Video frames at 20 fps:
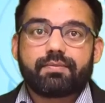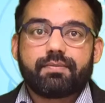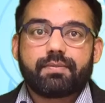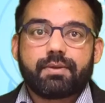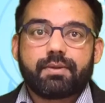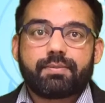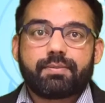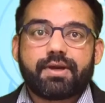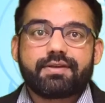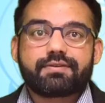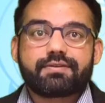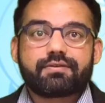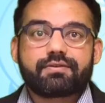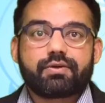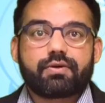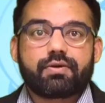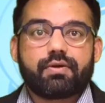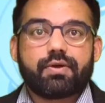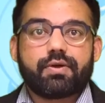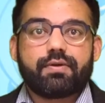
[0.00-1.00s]
uh, past
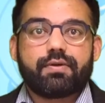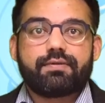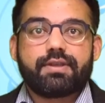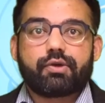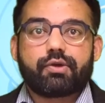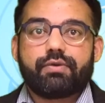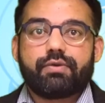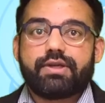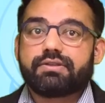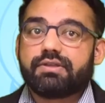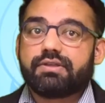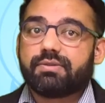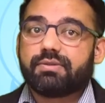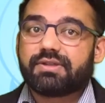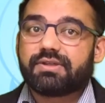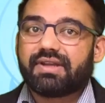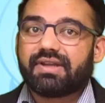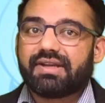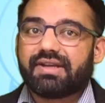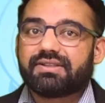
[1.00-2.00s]
record of the
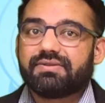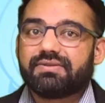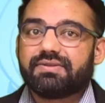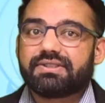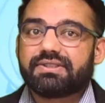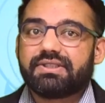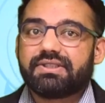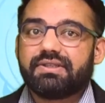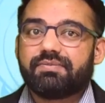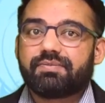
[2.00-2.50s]
questionable activity,